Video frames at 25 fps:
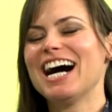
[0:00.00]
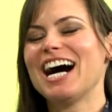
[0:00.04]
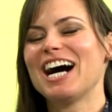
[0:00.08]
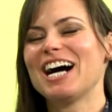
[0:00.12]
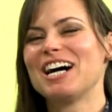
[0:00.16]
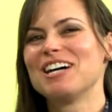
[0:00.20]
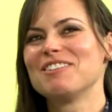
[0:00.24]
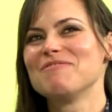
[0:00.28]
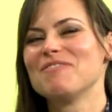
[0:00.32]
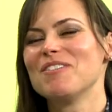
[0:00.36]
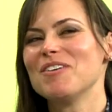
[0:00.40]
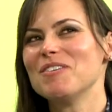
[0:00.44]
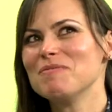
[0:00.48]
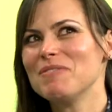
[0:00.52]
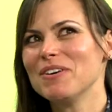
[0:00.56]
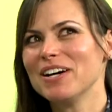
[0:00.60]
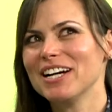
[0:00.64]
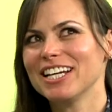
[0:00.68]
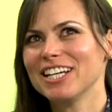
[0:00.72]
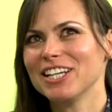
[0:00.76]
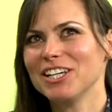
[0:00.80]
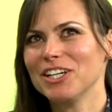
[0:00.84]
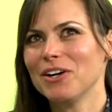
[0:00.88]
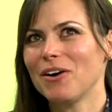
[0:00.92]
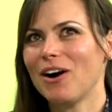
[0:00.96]
Um,
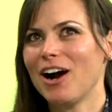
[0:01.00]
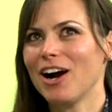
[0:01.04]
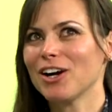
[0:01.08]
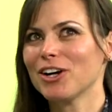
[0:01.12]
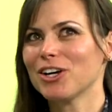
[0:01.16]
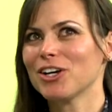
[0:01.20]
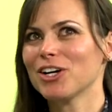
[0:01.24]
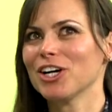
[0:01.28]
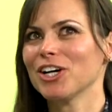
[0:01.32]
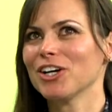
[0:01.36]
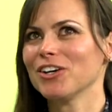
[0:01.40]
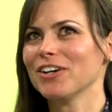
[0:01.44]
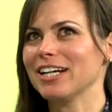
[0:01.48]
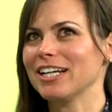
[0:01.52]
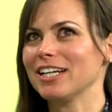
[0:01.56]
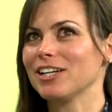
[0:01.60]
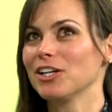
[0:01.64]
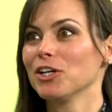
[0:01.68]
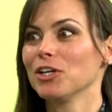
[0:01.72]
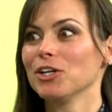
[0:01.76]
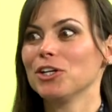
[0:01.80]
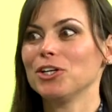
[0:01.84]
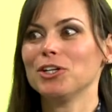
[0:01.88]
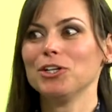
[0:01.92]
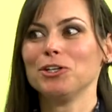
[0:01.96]
but you know, our current
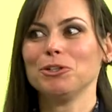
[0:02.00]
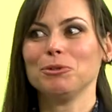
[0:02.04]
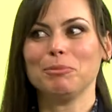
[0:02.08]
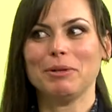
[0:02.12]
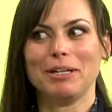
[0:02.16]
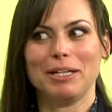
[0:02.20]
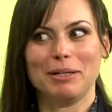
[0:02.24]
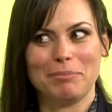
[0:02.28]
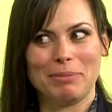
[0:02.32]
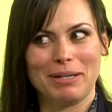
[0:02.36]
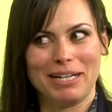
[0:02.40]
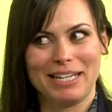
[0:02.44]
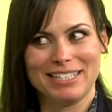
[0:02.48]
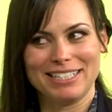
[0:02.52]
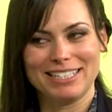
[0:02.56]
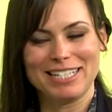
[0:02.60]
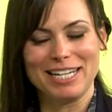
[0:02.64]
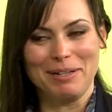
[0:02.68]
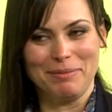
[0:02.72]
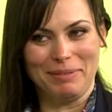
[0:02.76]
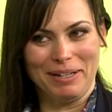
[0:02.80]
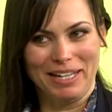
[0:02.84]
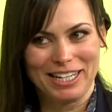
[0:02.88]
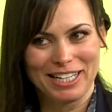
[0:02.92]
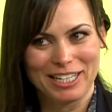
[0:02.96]
human
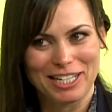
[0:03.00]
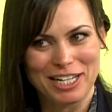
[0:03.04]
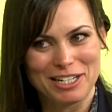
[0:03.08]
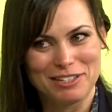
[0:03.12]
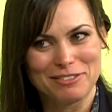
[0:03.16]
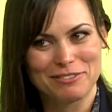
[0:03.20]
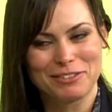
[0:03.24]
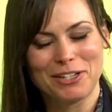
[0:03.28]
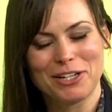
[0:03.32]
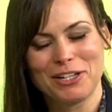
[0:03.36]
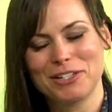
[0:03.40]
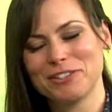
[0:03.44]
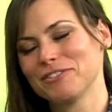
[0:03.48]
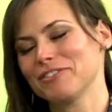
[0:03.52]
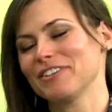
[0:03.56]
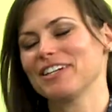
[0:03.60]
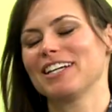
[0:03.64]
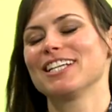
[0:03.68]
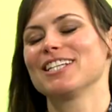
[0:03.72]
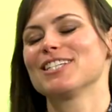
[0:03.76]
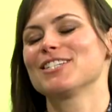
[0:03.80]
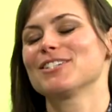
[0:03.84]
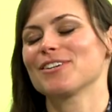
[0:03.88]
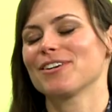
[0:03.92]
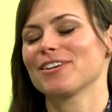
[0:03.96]
pandemic of
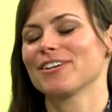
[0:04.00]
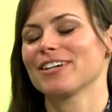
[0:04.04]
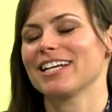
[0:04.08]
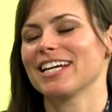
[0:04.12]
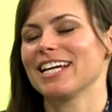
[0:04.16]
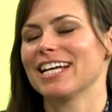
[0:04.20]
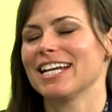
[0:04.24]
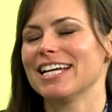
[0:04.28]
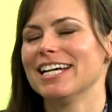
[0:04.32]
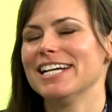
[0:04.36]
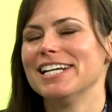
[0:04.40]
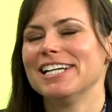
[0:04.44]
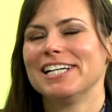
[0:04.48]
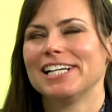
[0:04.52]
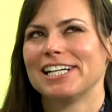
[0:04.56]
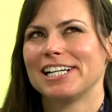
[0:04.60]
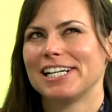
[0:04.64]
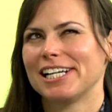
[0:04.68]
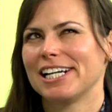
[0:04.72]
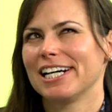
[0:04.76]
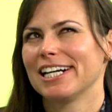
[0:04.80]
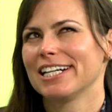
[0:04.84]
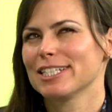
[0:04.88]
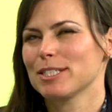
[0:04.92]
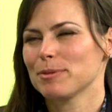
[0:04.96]
COVID started
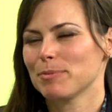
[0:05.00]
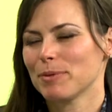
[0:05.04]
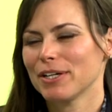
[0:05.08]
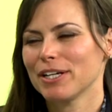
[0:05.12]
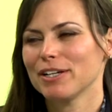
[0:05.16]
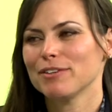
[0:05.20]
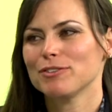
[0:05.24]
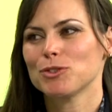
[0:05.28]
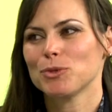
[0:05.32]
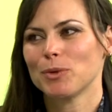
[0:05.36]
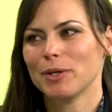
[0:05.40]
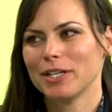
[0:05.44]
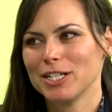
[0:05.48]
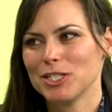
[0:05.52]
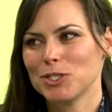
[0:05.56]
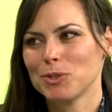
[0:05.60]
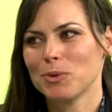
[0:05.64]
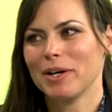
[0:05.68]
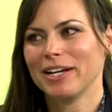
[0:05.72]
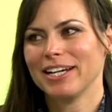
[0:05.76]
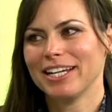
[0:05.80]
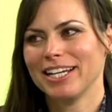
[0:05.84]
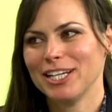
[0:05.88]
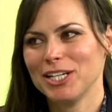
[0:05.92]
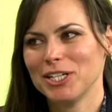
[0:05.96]
uh, spring of
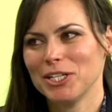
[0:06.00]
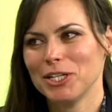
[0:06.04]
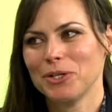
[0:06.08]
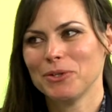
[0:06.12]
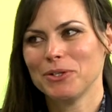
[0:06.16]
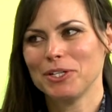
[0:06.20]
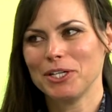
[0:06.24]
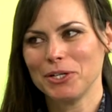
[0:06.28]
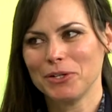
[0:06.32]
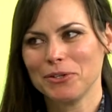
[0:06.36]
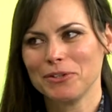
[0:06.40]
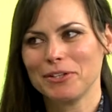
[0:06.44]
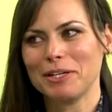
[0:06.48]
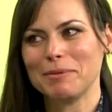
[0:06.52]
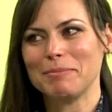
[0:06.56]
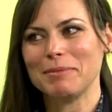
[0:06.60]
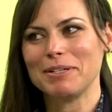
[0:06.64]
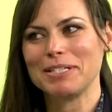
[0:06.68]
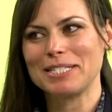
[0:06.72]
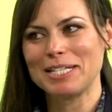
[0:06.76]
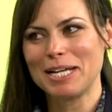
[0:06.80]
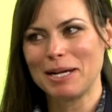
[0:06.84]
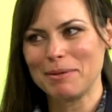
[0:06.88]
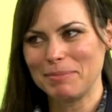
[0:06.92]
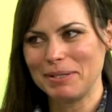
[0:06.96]
2020. You know, year that
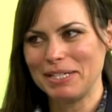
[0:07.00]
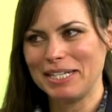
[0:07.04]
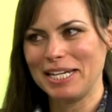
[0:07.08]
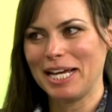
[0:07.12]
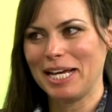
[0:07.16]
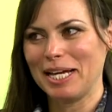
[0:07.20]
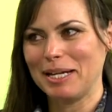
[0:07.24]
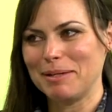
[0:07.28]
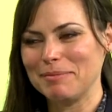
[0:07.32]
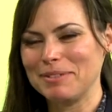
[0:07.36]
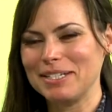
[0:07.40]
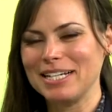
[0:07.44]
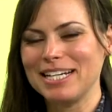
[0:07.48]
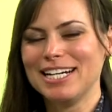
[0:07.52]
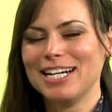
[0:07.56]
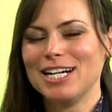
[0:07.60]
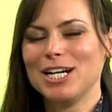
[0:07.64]
must not be named.